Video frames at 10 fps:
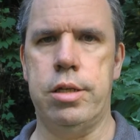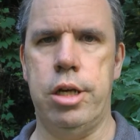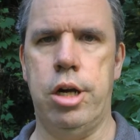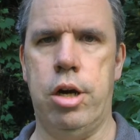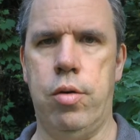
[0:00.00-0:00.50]

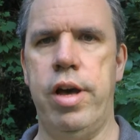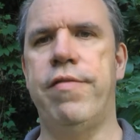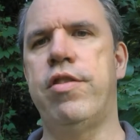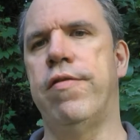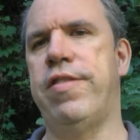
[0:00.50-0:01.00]
you know,
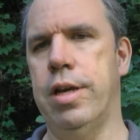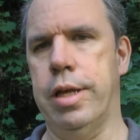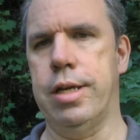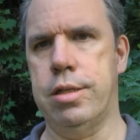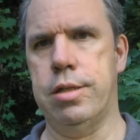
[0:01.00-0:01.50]
F your
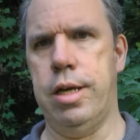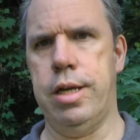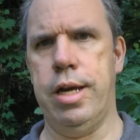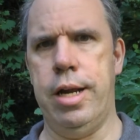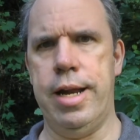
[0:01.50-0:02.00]
feelings.
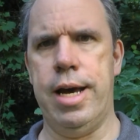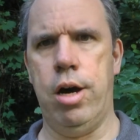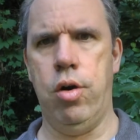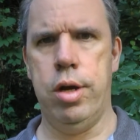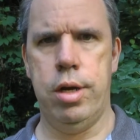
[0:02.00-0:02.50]
And yet
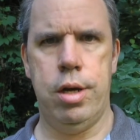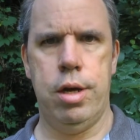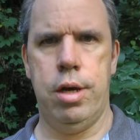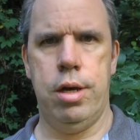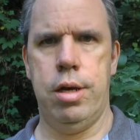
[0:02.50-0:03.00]
now,
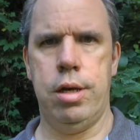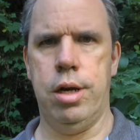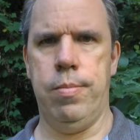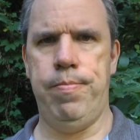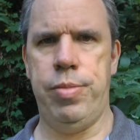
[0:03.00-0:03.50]
you
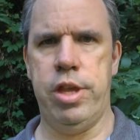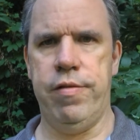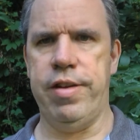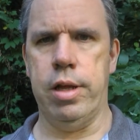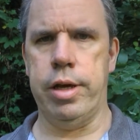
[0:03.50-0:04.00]
know, they're
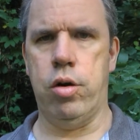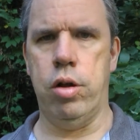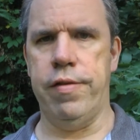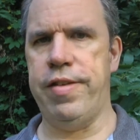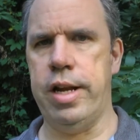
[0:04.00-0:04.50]
feeling
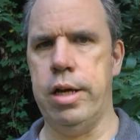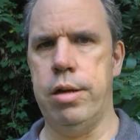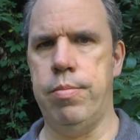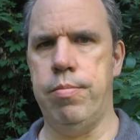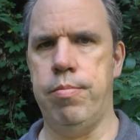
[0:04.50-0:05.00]
all
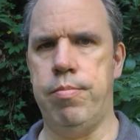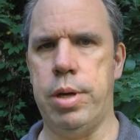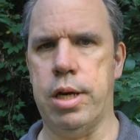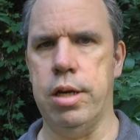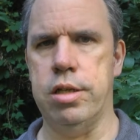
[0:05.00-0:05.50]
offended
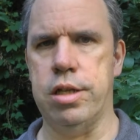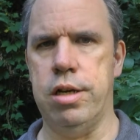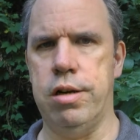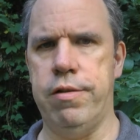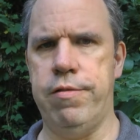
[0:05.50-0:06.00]
because
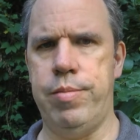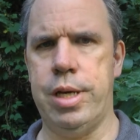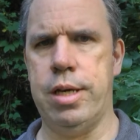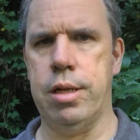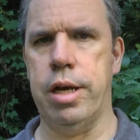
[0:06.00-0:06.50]
of
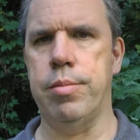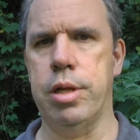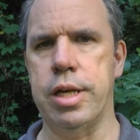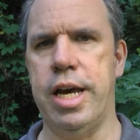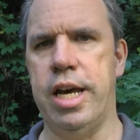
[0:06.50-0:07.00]
being
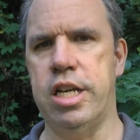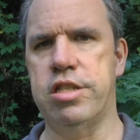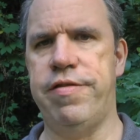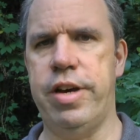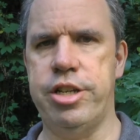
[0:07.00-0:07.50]
labeled
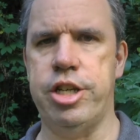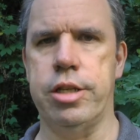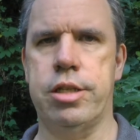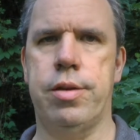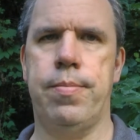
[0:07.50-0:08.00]
as
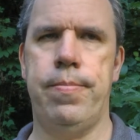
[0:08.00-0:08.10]
fascists.